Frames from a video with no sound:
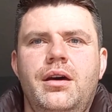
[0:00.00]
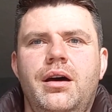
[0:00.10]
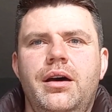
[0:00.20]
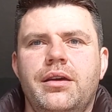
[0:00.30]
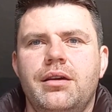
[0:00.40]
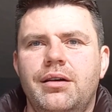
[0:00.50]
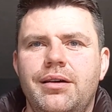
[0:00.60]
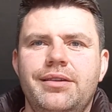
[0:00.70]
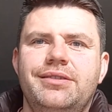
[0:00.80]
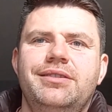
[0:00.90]
Hi
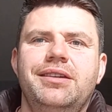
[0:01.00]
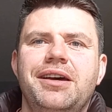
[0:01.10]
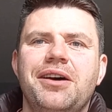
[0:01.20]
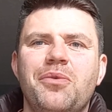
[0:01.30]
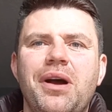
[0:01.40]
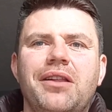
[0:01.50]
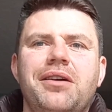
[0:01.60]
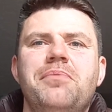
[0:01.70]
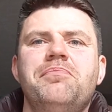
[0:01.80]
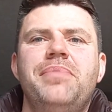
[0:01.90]
guys,
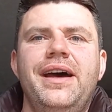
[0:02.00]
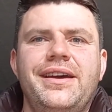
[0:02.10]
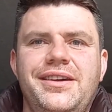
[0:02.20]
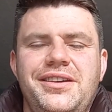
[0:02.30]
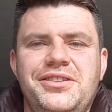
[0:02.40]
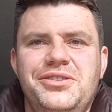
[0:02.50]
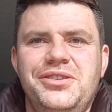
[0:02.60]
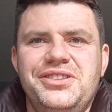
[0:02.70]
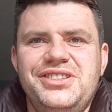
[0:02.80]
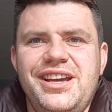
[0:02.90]
welcome back to
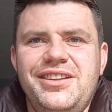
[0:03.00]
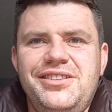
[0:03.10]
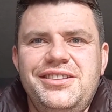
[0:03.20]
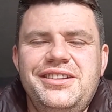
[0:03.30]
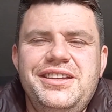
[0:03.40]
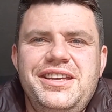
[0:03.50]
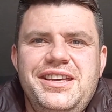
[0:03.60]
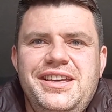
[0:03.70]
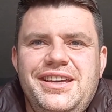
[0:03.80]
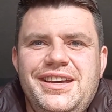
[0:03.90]
the channel.
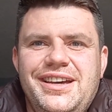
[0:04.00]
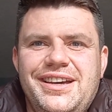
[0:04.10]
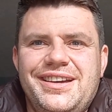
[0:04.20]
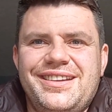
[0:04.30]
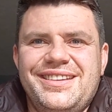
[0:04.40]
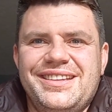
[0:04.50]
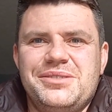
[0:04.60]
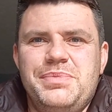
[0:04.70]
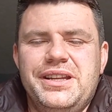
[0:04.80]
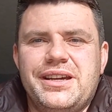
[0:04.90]

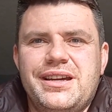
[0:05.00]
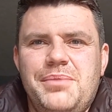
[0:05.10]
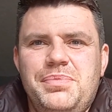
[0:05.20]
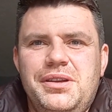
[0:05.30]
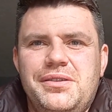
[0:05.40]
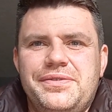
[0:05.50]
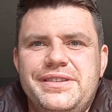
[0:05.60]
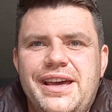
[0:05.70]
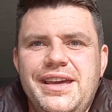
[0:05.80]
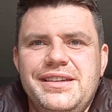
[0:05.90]
It's been a couple of
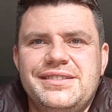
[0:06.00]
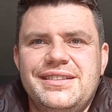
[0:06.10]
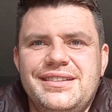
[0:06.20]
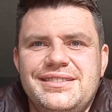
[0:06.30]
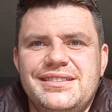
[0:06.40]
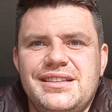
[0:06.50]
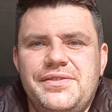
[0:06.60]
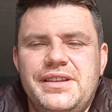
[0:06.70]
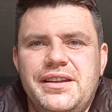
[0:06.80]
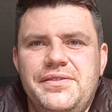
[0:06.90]
days since
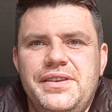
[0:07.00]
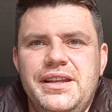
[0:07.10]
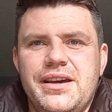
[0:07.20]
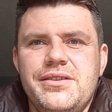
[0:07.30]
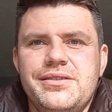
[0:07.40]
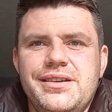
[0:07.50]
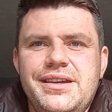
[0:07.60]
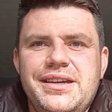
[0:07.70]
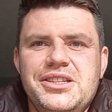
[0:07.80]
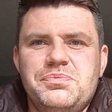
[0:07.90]
I've done a video.
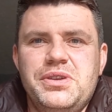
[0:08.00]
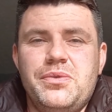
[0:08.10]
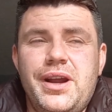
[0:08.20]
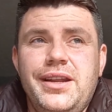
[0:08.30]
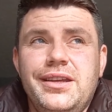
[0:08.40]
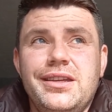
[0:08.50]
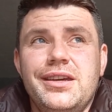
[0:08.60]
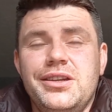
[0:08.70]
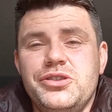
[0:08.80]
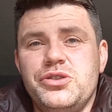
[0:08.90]
It's been raining
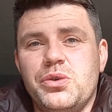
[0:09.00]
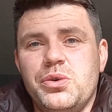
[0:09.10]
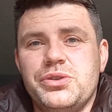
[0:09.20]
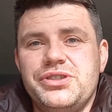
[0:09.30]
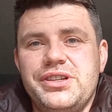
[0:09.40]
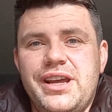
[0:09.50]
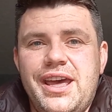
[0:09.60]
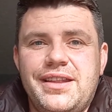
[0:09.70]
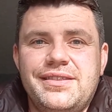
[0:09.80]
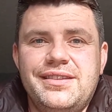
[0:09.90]
here in George
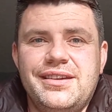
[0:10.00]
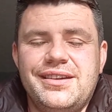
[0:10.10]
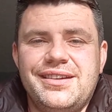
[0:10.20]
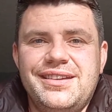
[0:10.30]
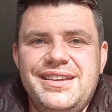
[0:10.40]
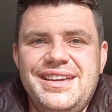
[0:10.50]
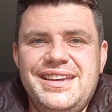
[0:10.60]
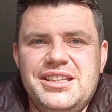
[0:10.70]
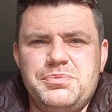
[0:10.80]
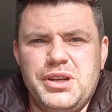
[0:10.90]
and
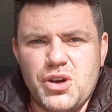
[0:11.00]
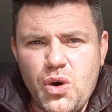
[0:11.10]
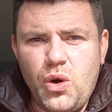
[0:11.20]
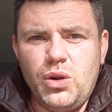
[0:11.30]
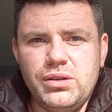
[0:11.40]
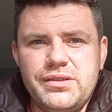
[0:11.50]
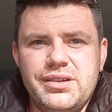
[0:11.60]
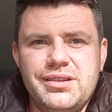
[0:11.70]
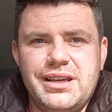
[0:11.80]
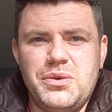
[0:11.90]
it's been cold
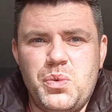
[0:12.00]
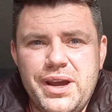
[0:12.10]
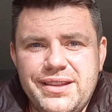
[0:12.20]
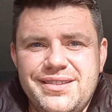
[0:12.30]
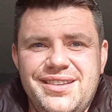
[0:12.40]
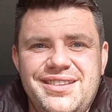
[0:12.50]
and wet.